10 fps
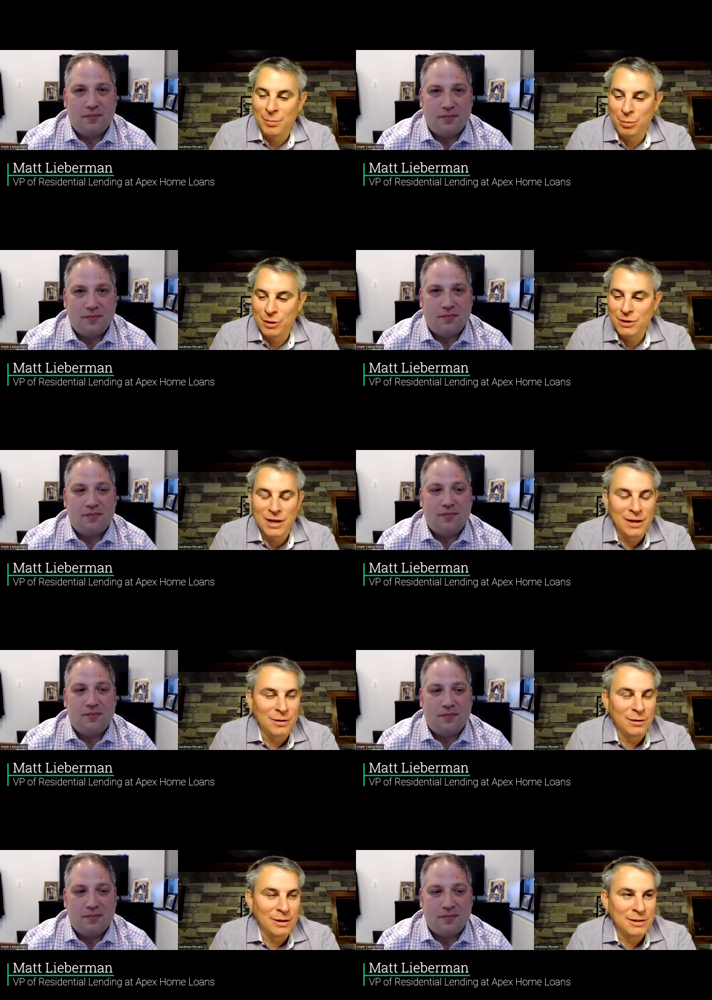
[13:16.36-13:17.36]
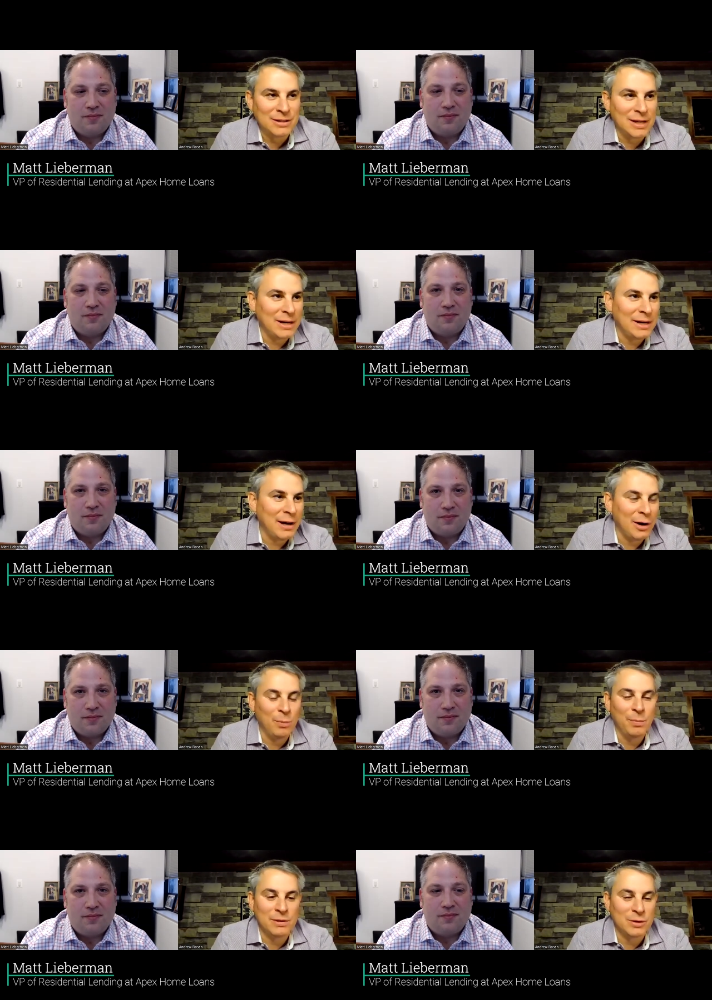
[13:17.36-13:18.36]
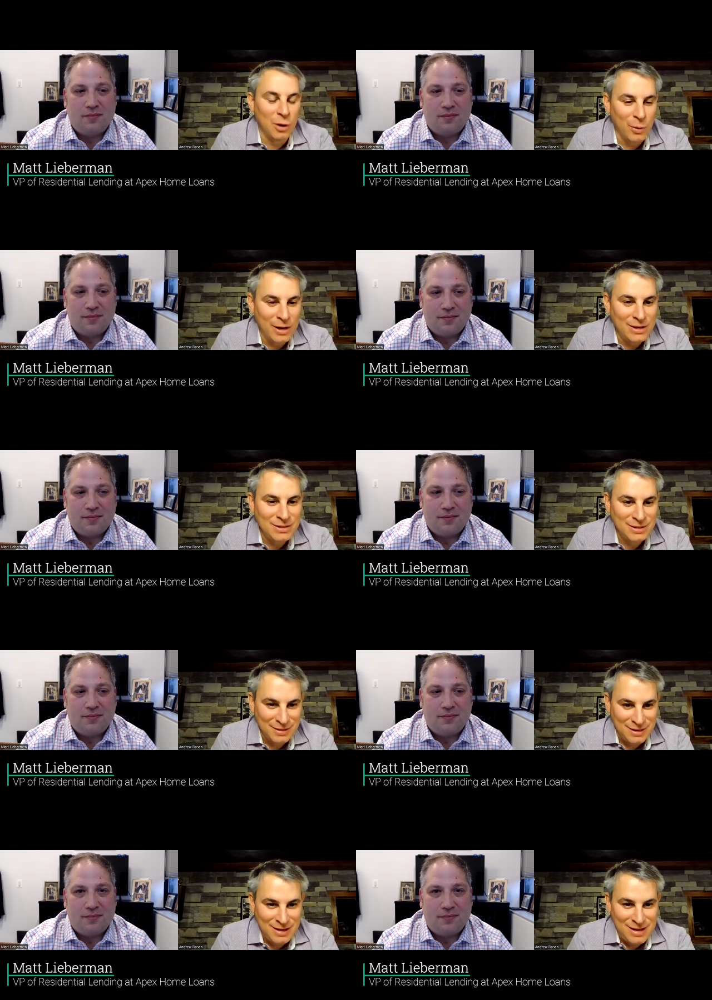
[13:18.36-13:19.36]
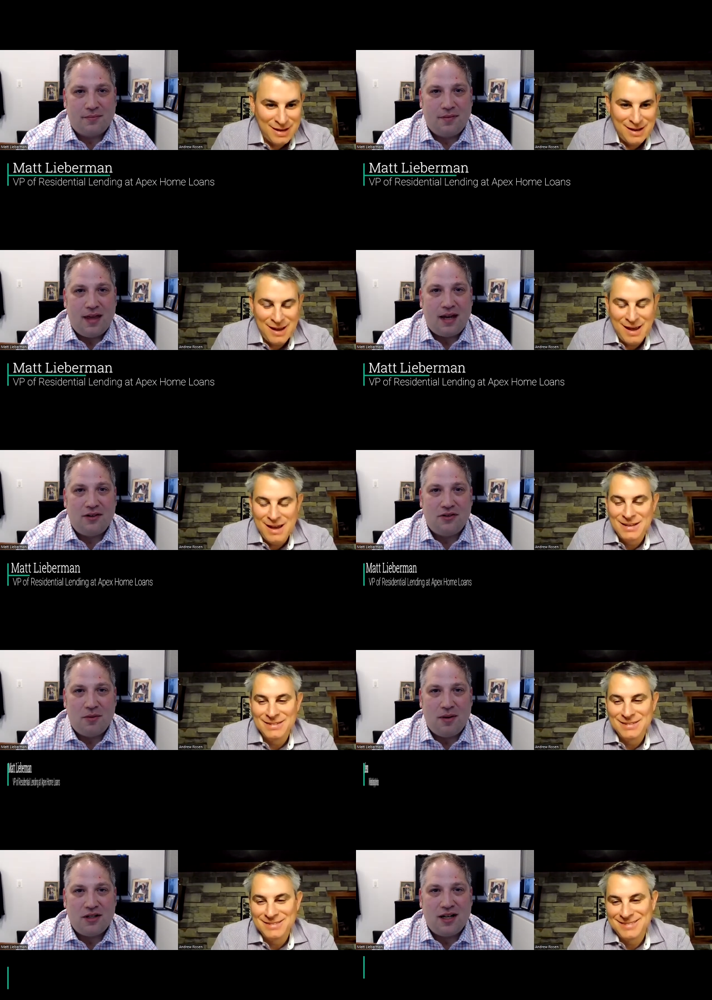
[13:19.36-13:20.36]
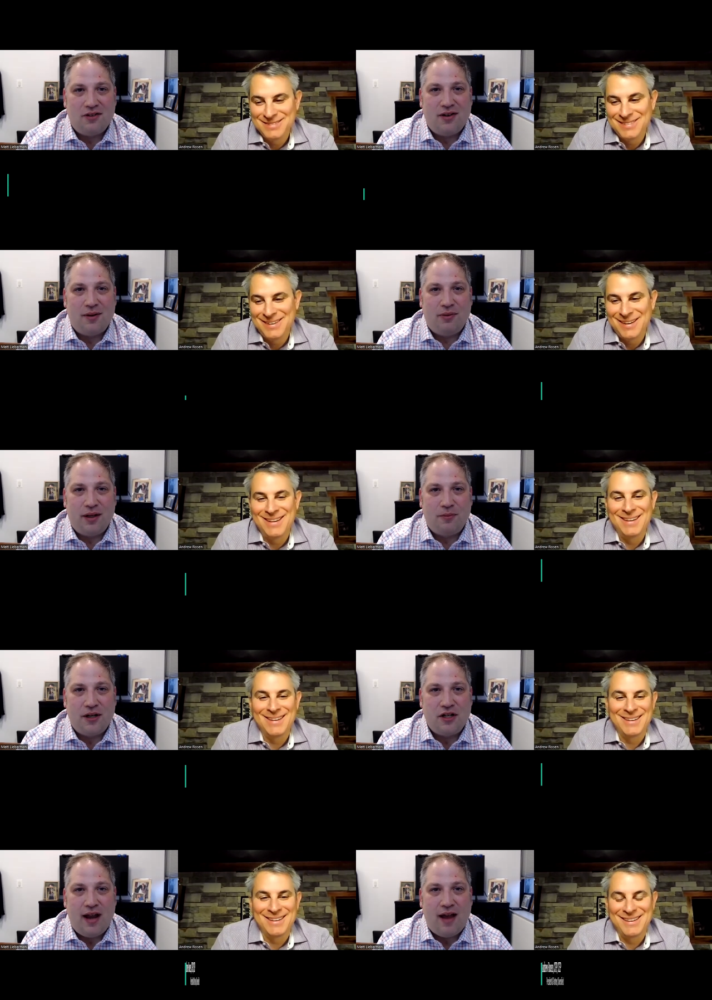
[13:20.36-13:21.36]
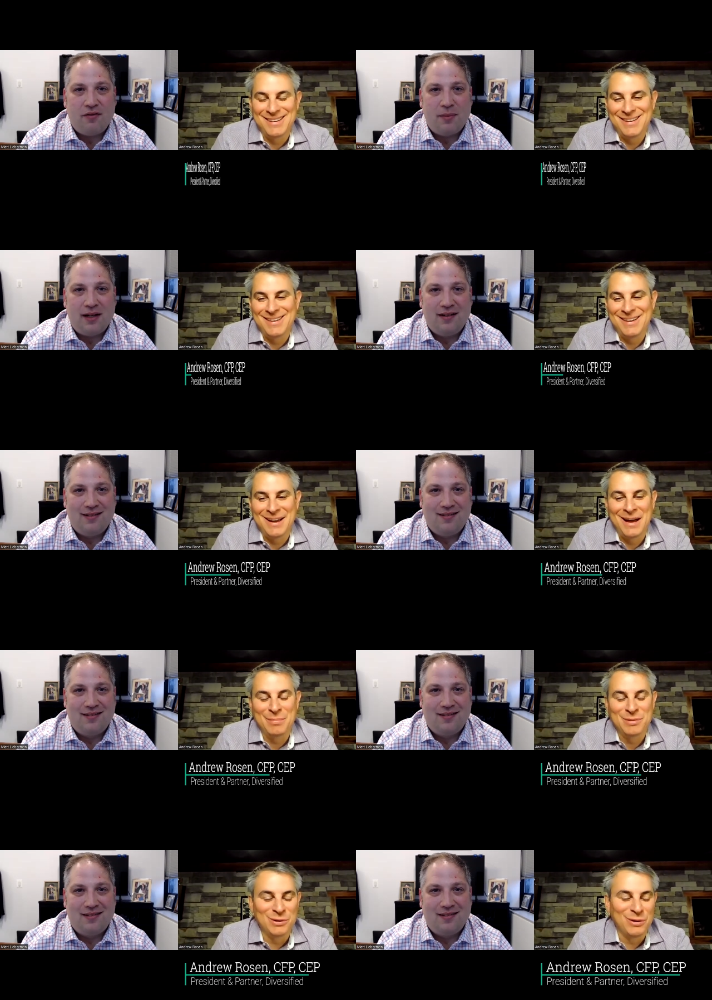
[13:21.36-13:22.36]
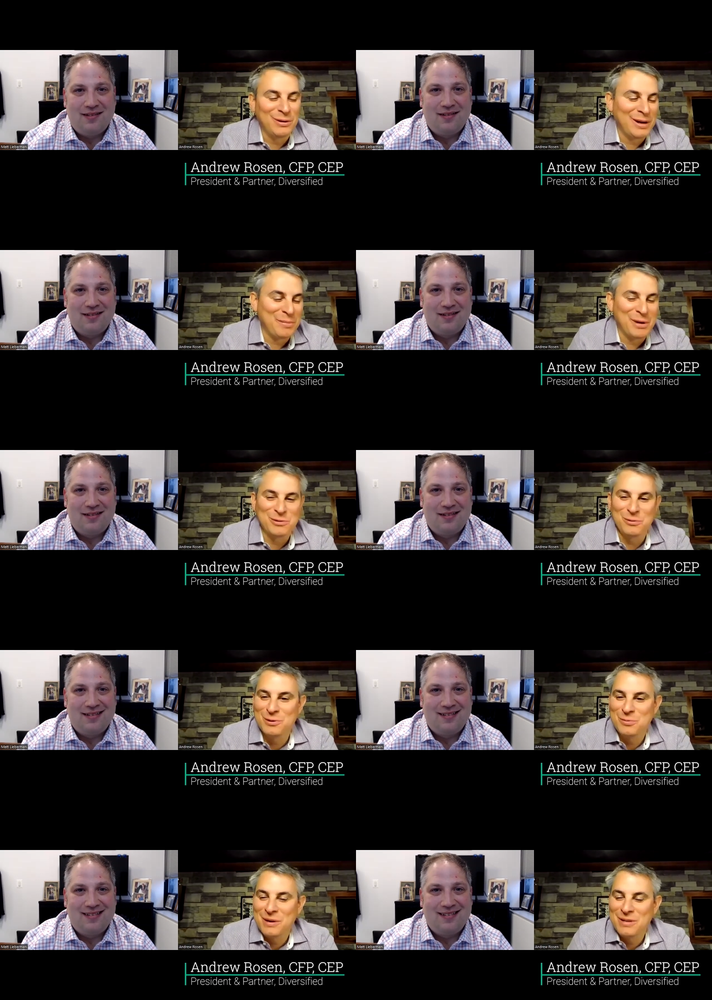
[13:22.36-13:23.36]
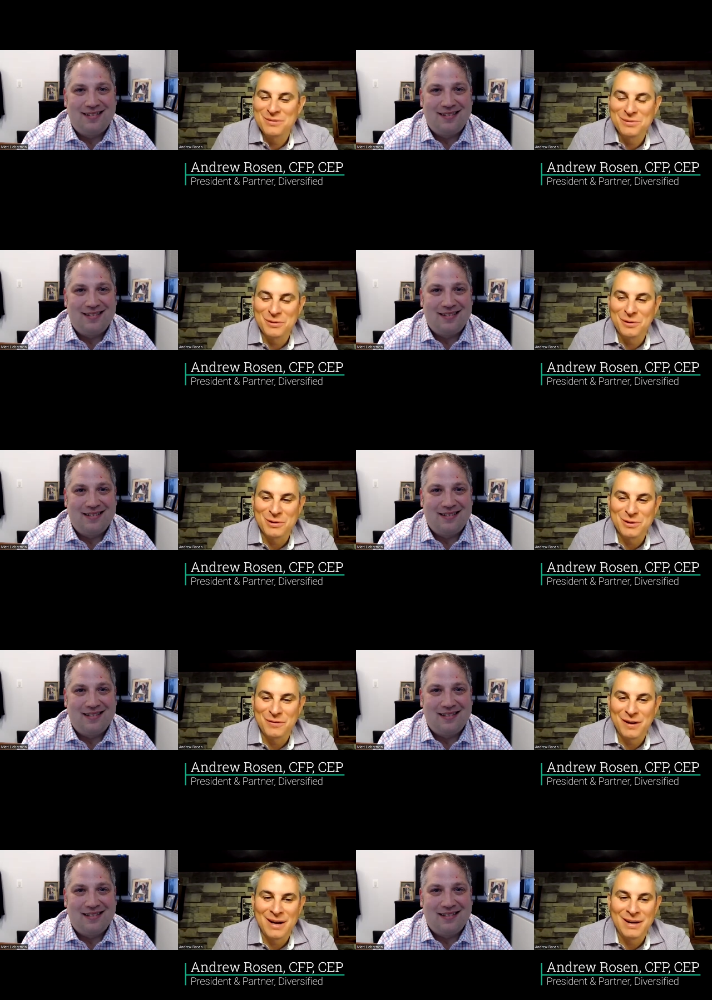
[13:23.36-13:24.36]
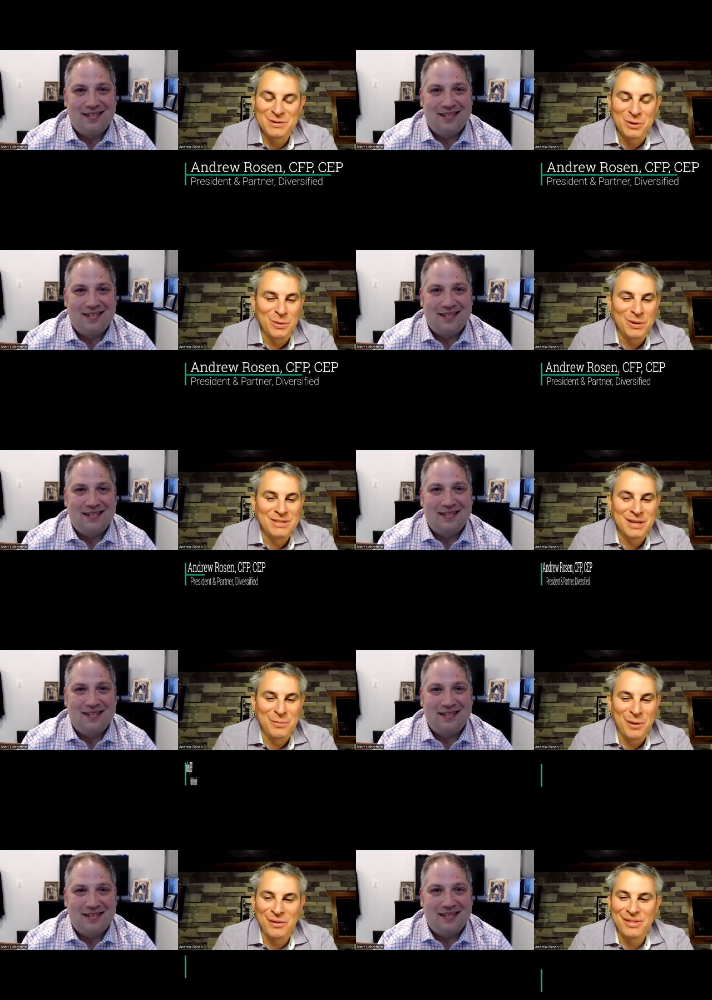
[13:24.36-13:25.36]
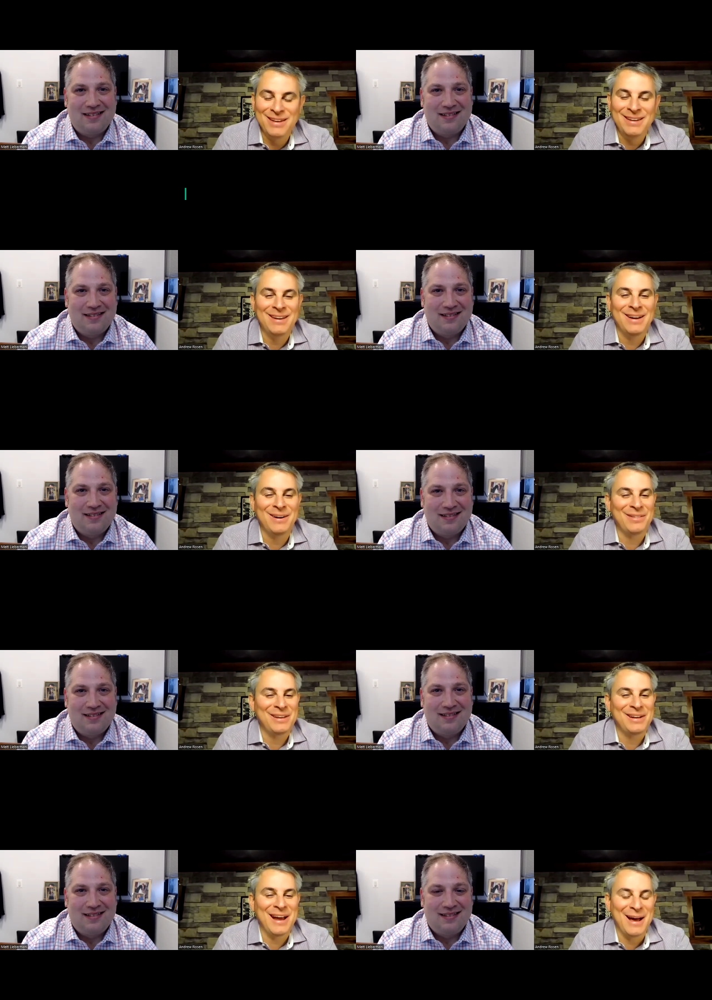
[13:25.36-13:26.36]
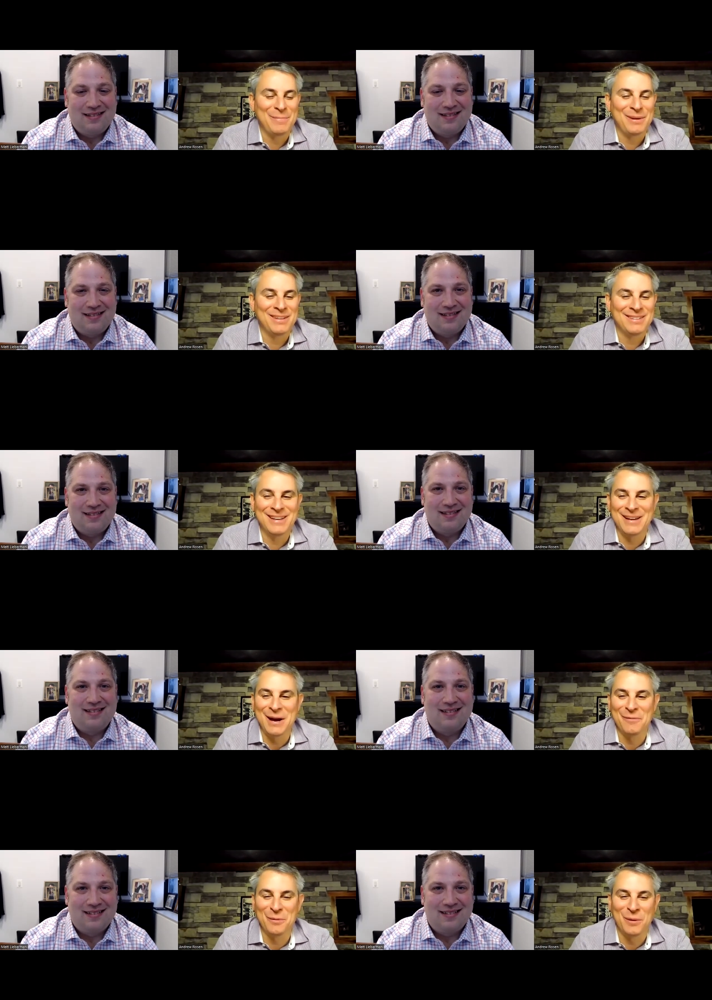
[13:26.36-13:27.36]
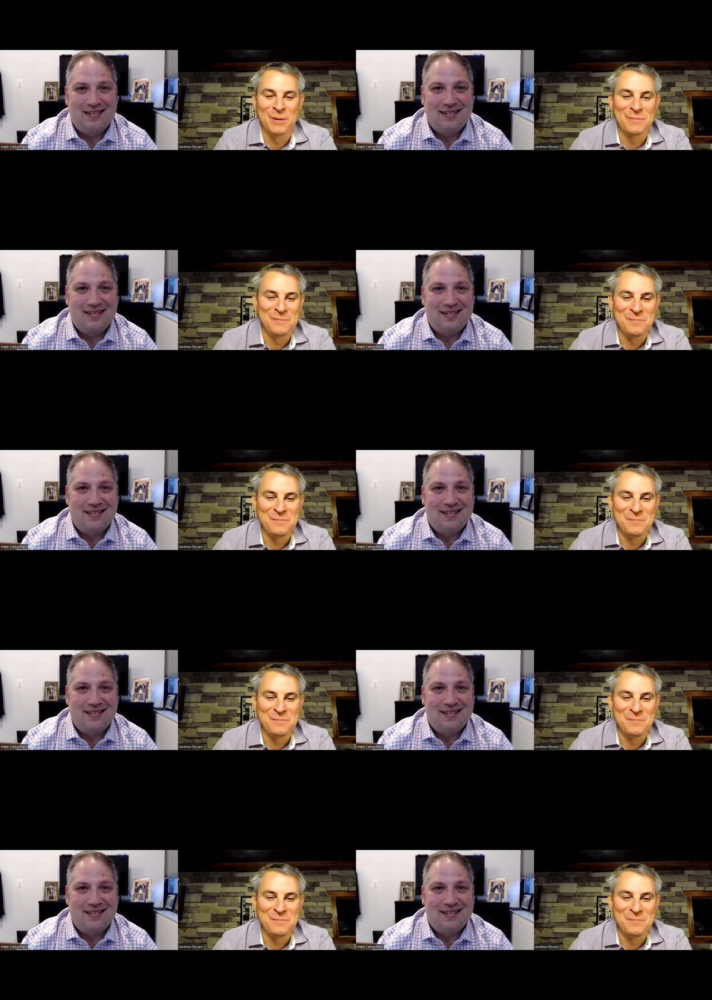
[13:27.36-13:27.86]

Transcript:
Speaker 1: I appreciate your insight and help as always. Thank you so much, Andrew. I really appreciate you having me. Absolutely. I'm Andrew Rosen, President of Diversified. As always, stay wealthy, healthy, and happy. Take care, everyone.